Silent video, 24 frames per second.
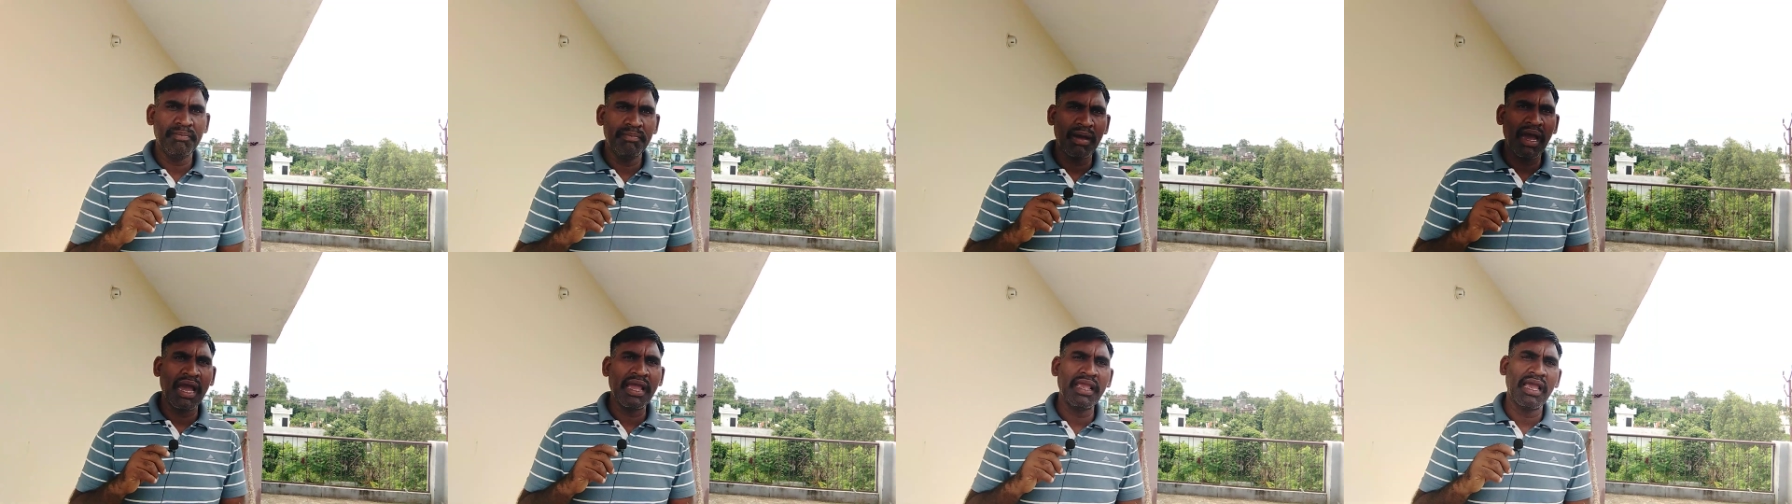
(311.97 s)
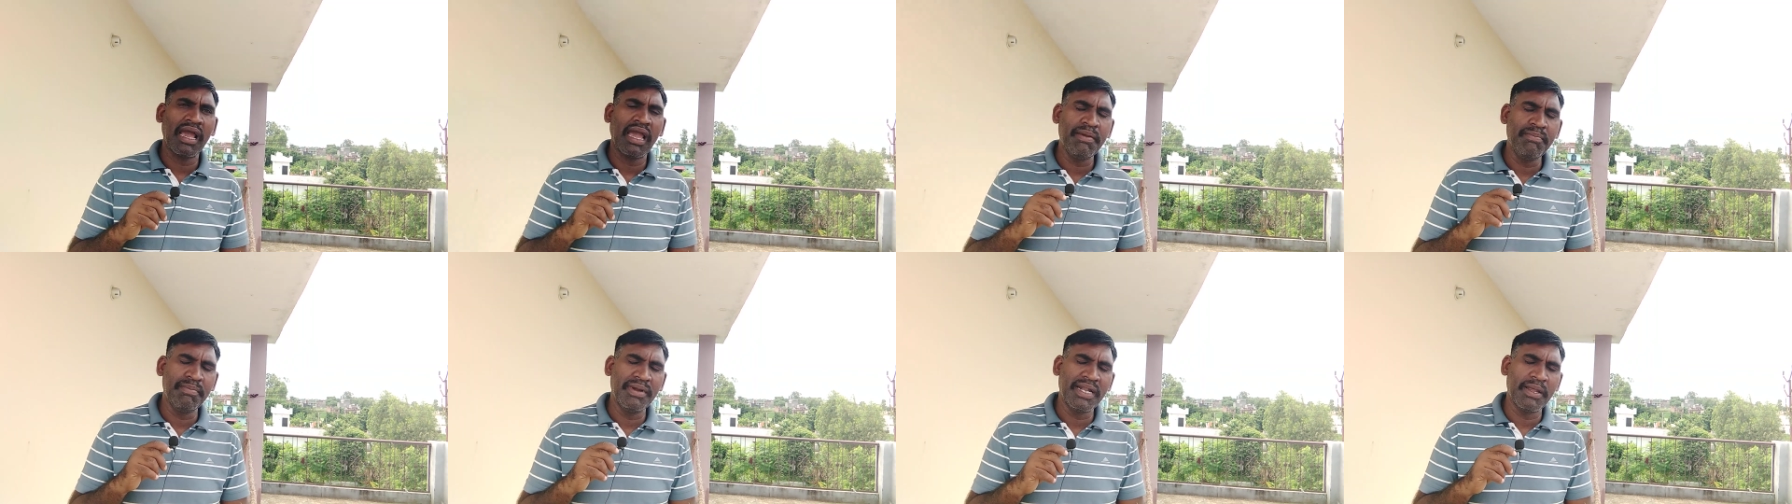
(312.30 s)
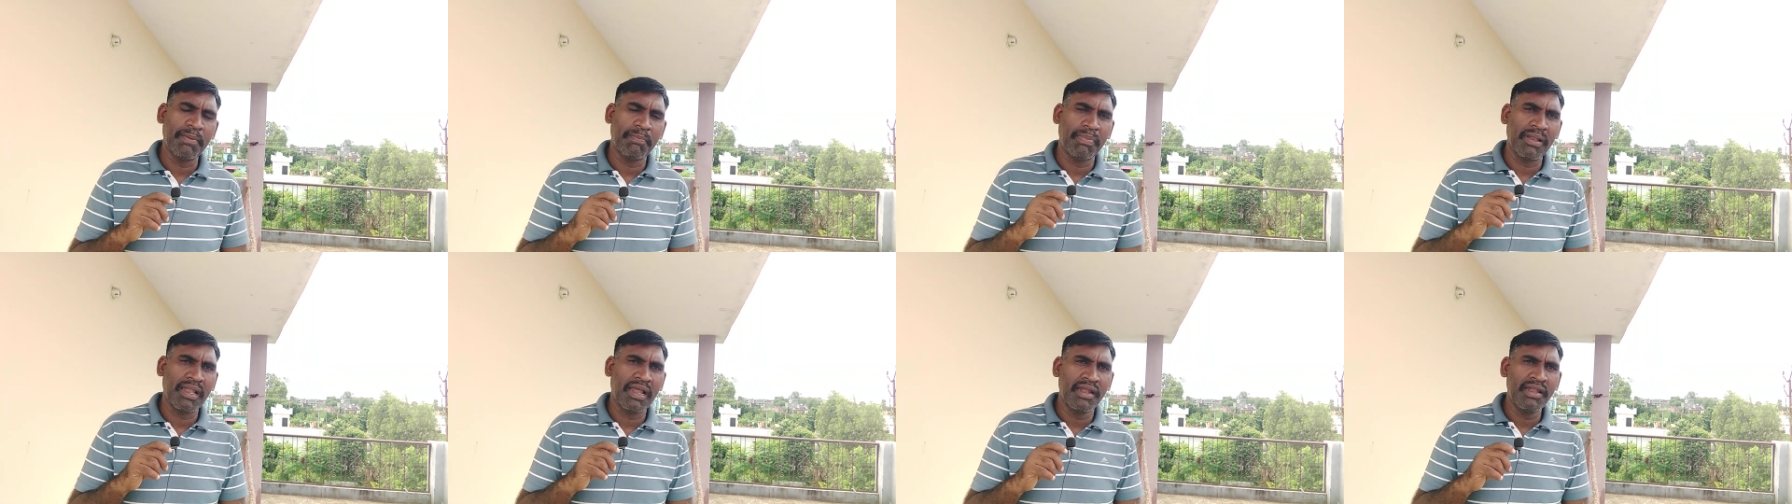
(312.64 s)
I I made
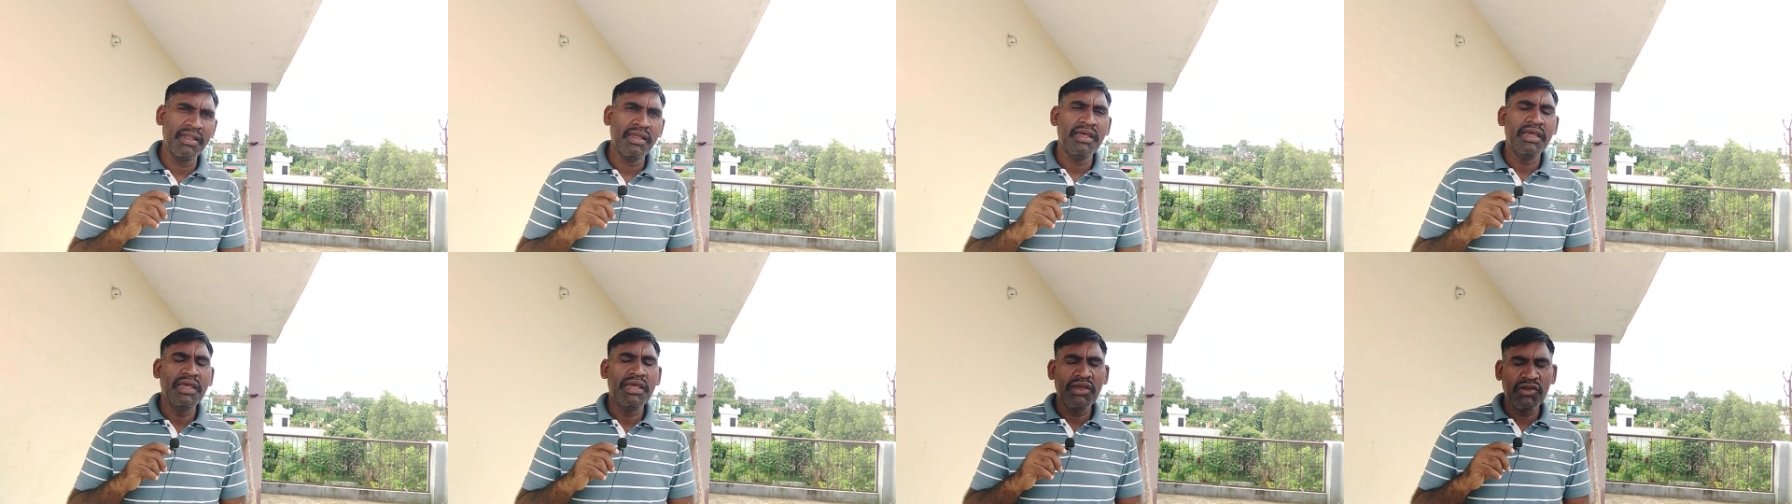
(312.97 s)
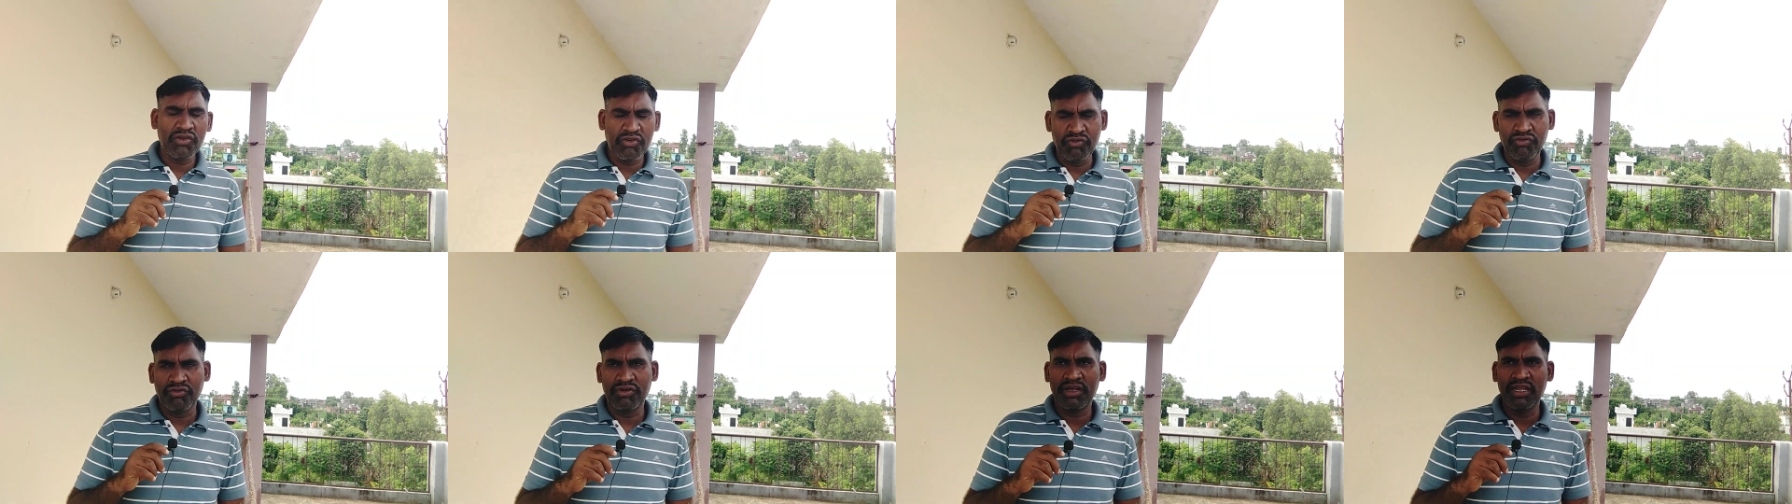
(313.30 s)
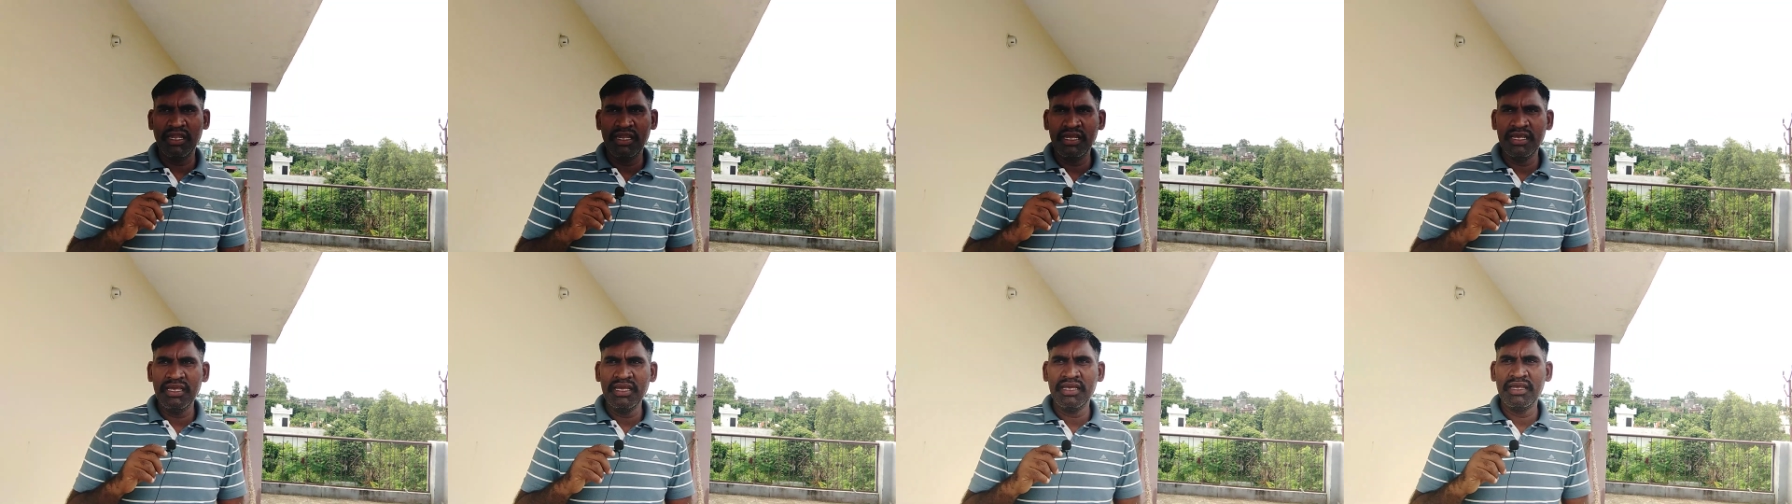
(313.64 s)
a plan
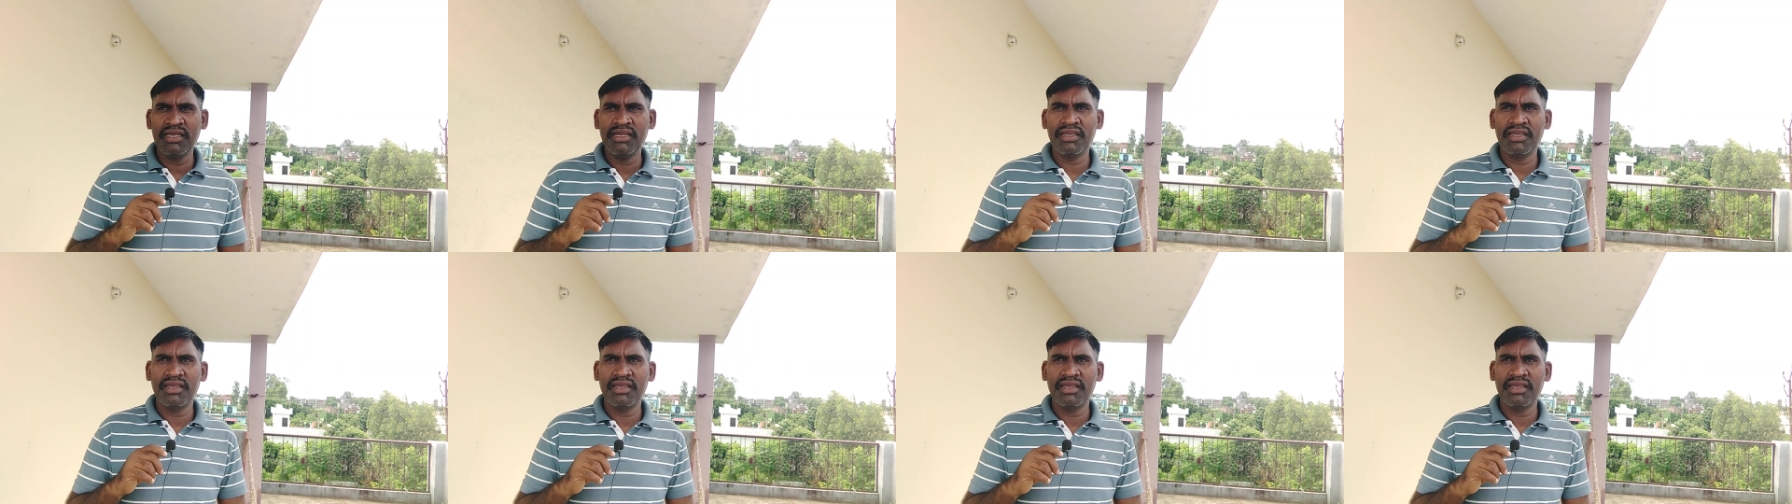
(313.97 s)
quickly